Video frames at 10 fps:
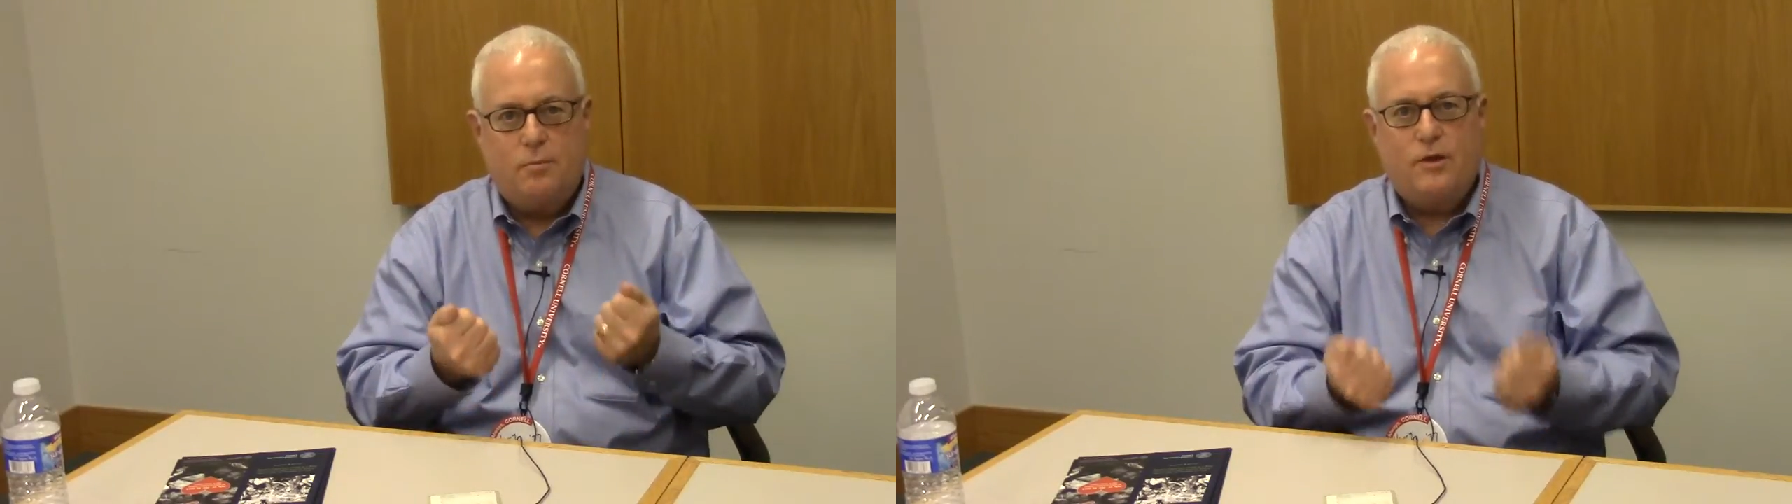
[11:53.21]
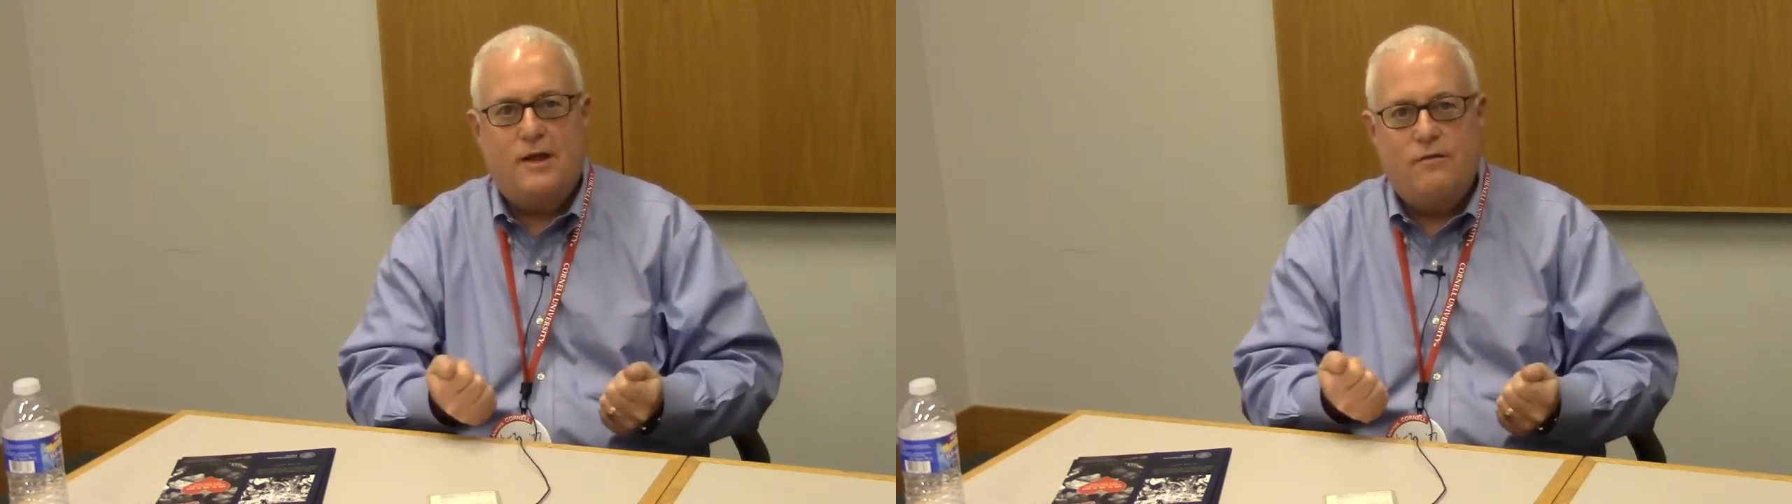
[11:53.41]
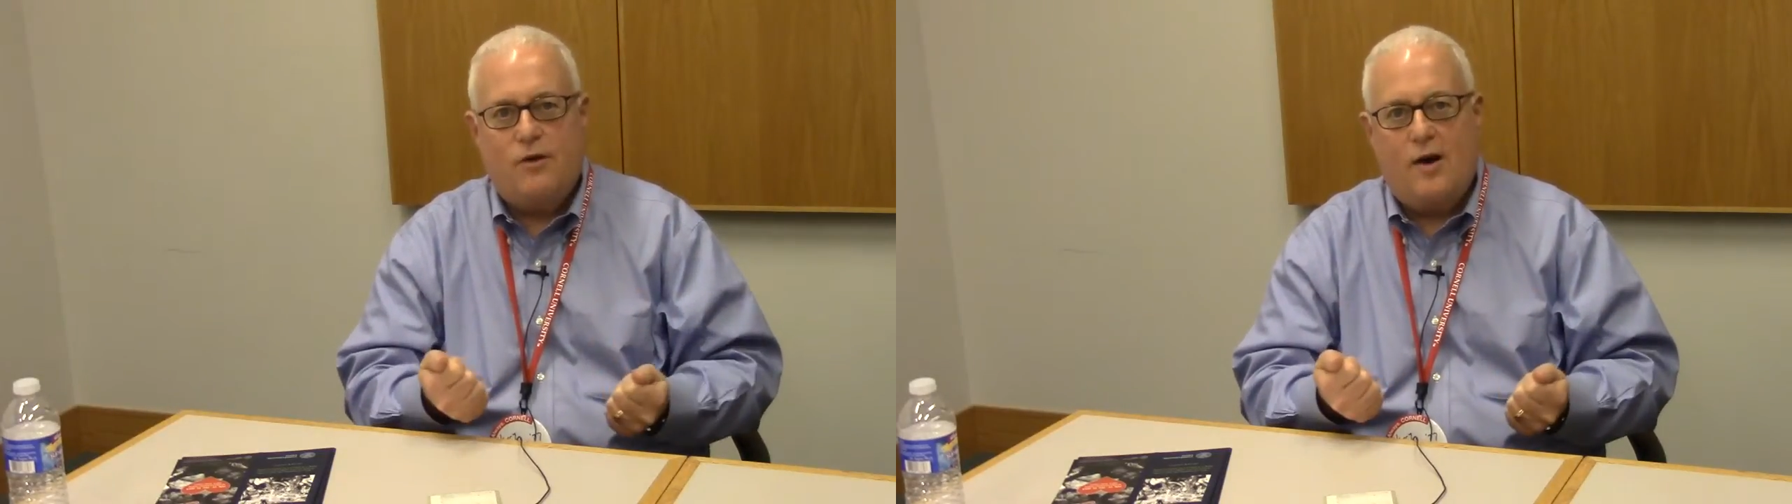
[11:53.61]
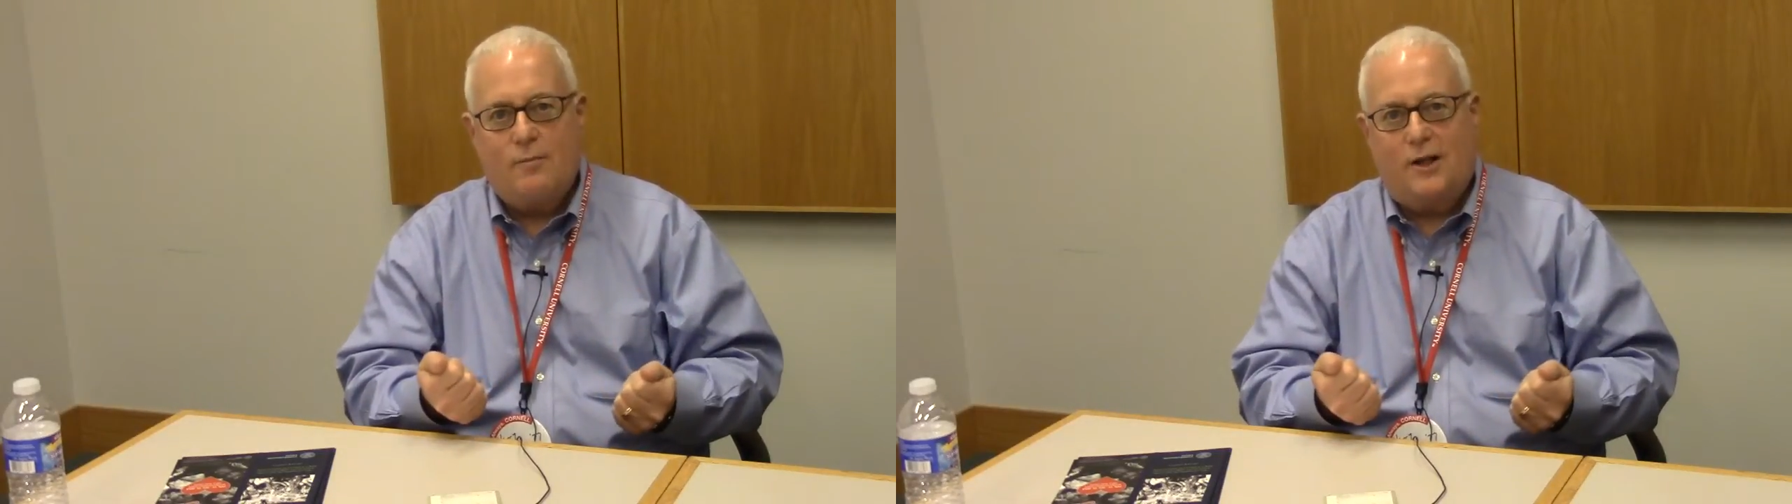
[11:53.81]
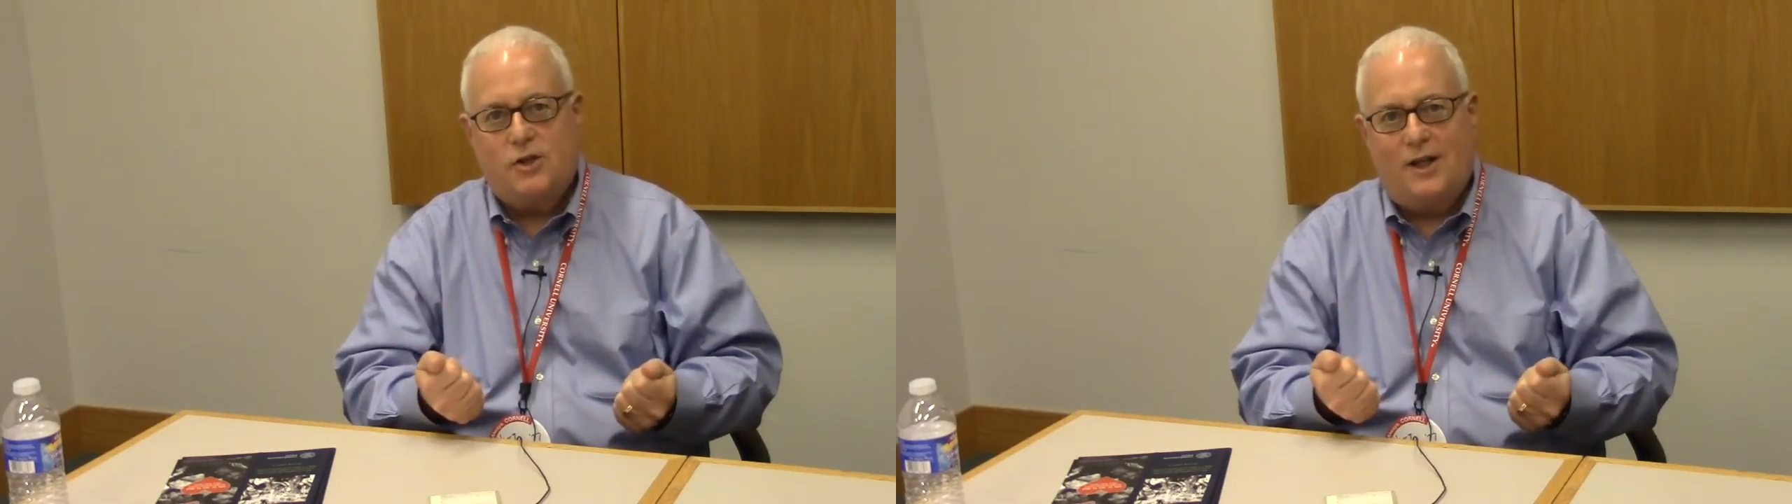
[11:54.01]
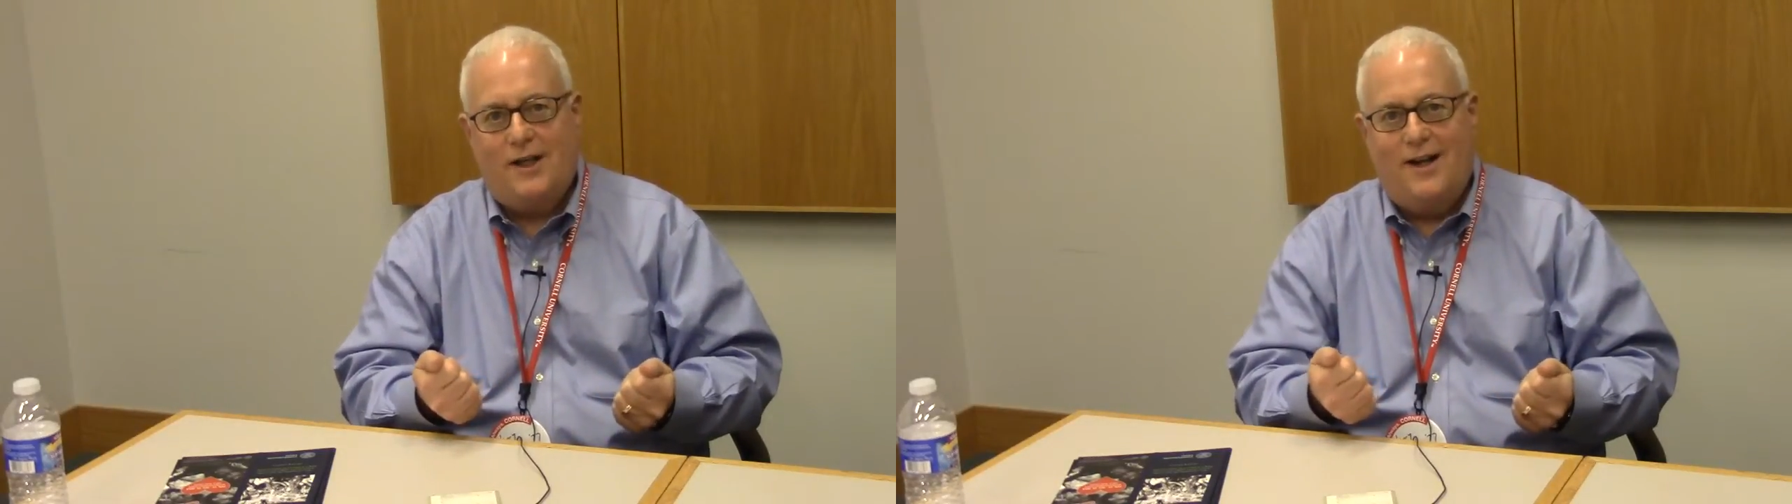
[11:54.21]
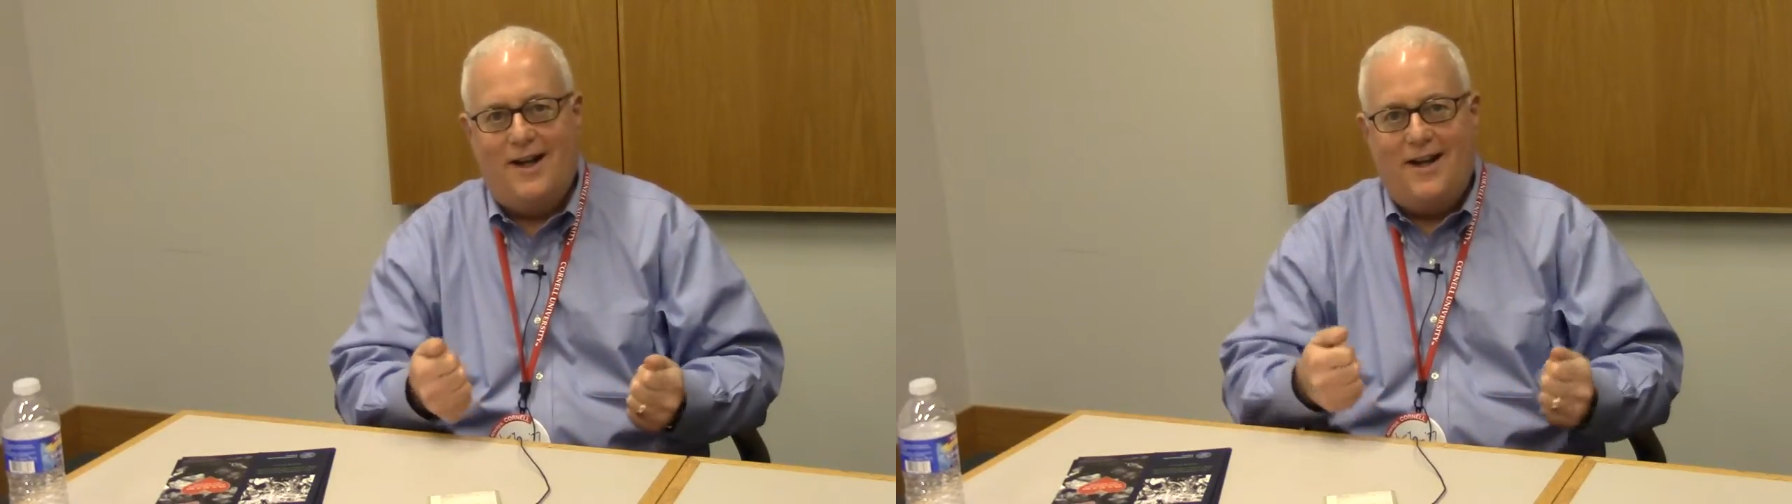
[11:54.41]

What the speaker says: believe very much in,